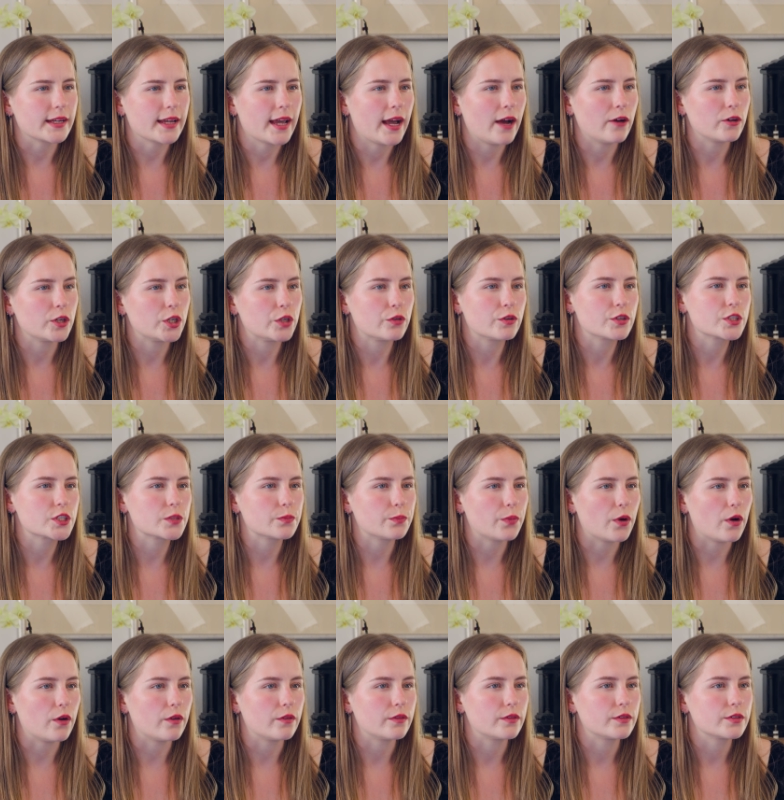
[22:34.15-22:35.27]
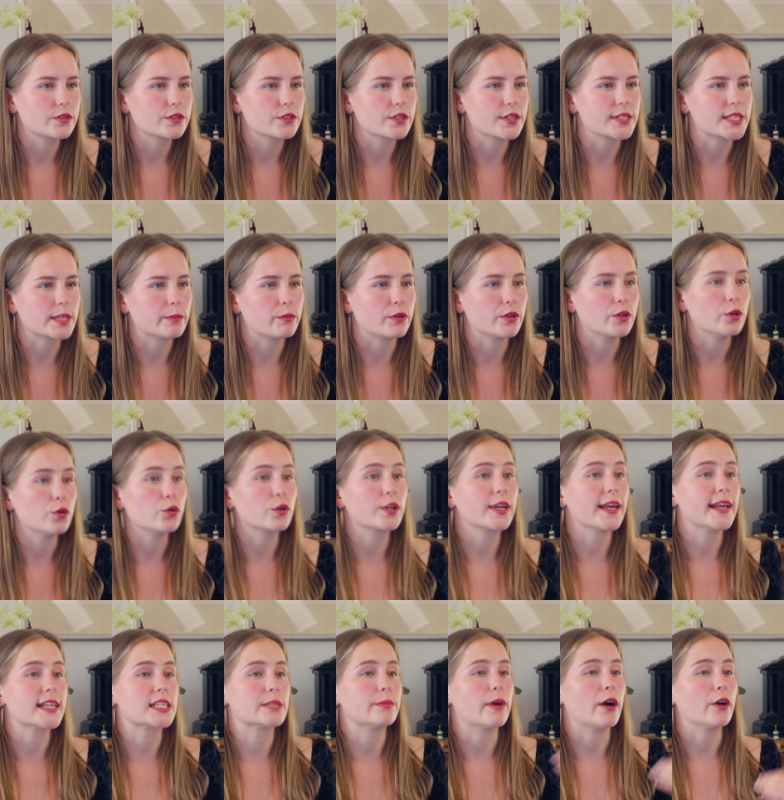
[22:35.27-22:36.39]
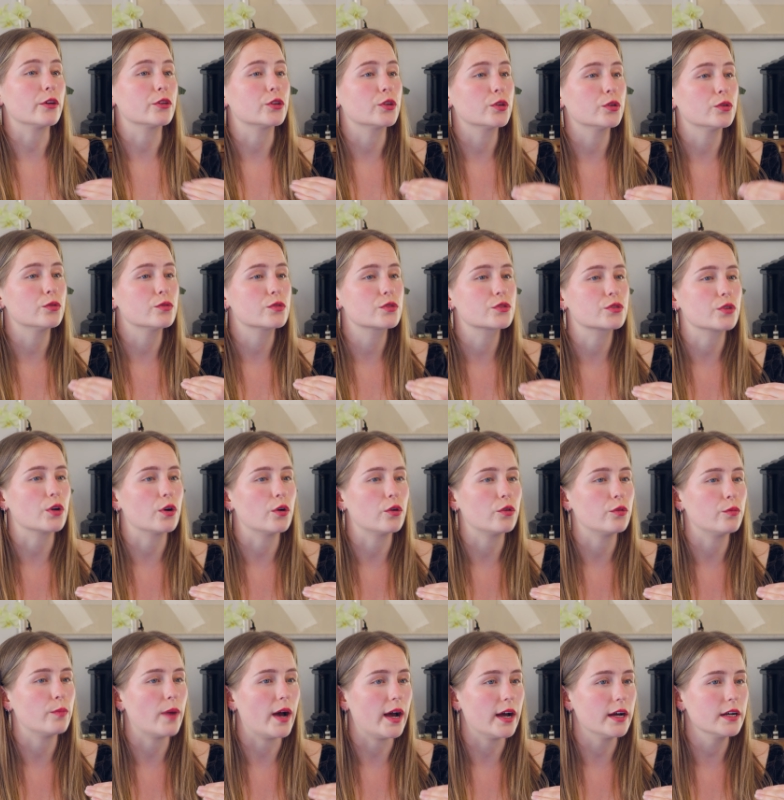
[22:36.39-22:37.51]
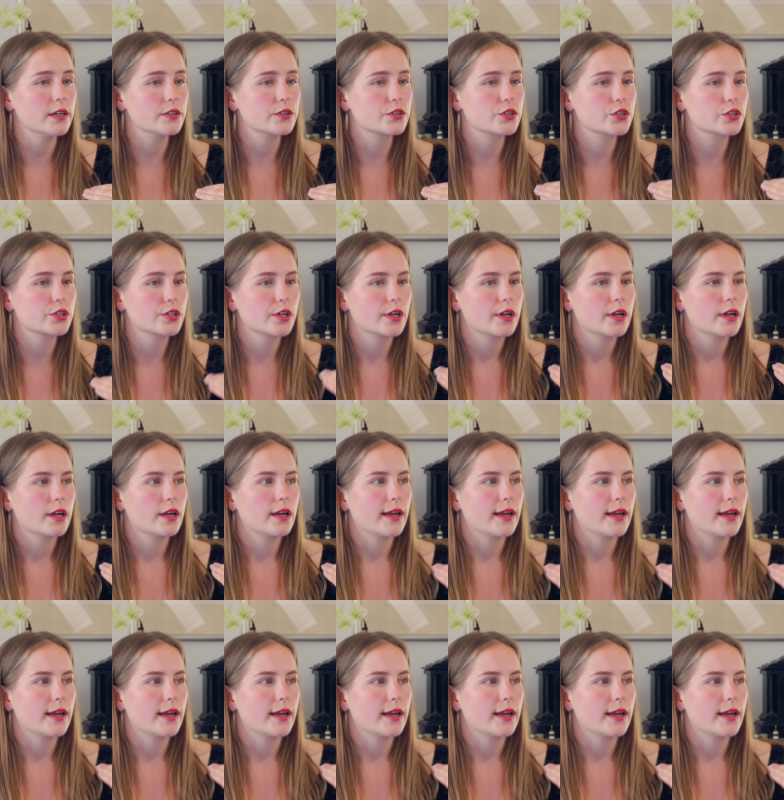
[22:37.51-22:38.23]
Like how do you respond to someone who cares about you so much